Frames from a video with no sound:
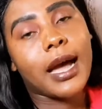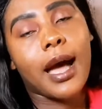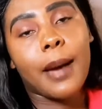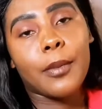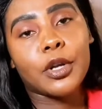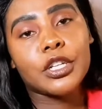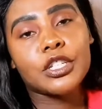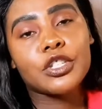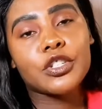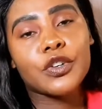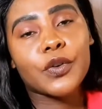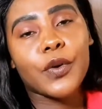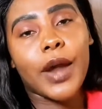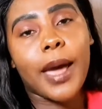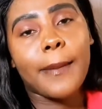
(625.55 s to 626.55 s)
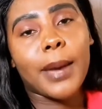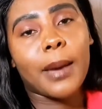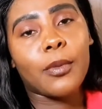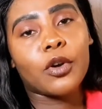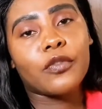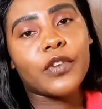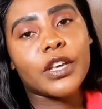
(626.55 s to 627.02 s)
I'm on Instagram, I'm
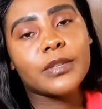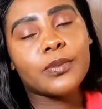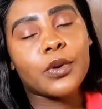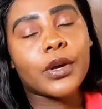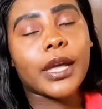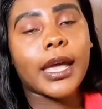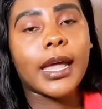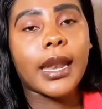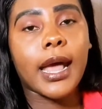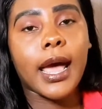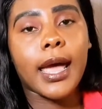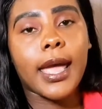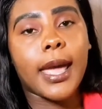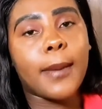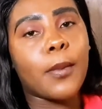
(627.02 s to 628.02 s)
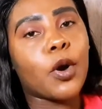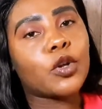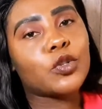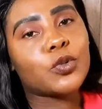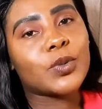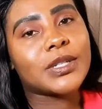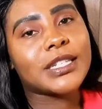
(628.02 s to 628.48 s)
on Facebook, and I am on
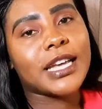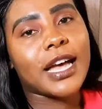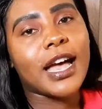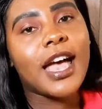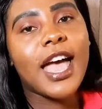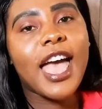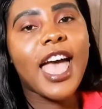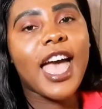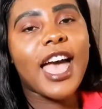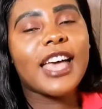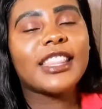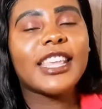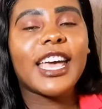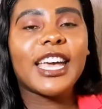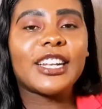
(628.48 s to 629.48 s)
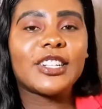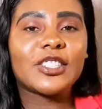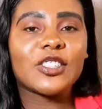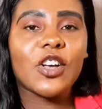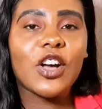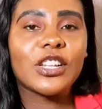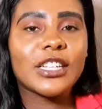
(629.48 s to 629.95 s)
Twitter, and the handles
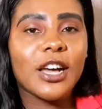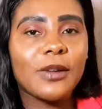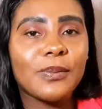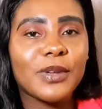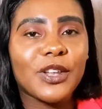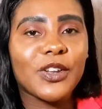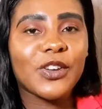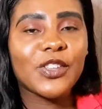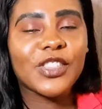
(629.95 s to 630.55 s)
are down below.